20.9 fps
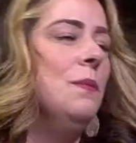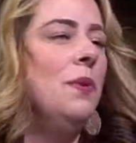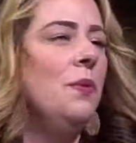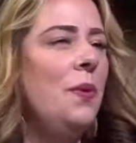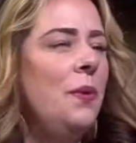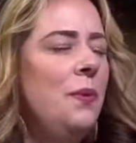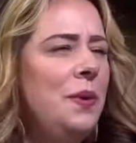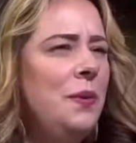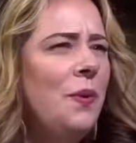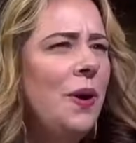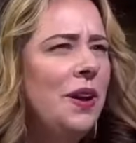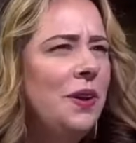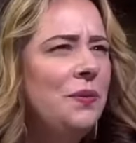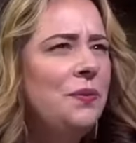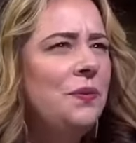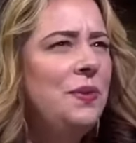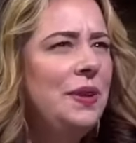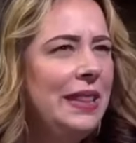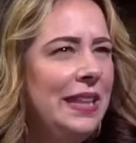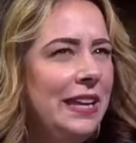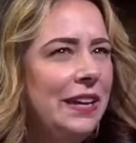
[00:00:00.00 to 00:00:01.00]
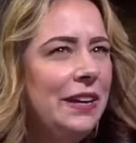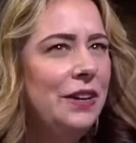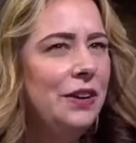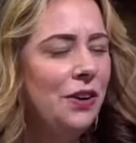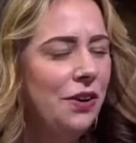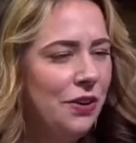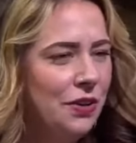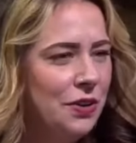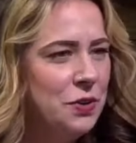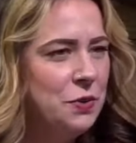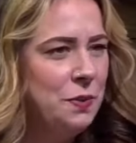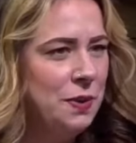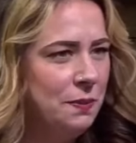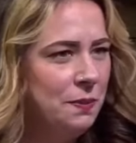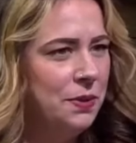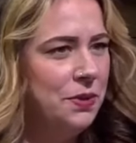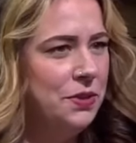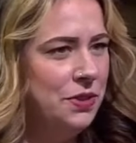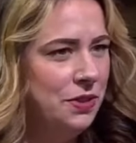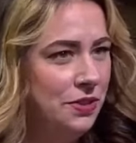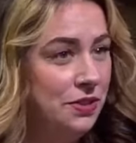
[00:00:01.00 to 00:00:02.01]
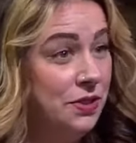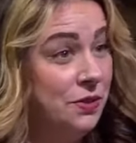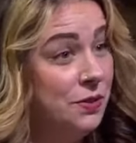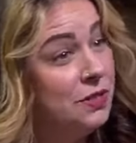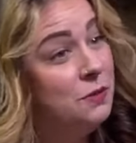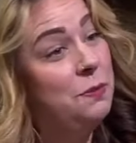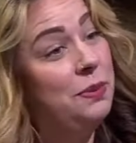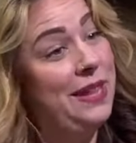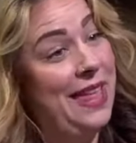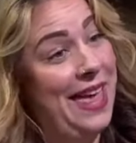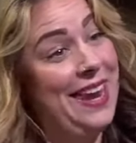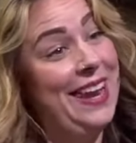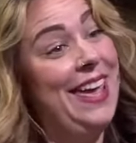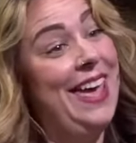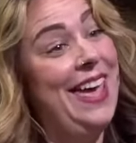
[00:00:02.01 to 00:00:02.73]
But what we want to really encourage people to do is plan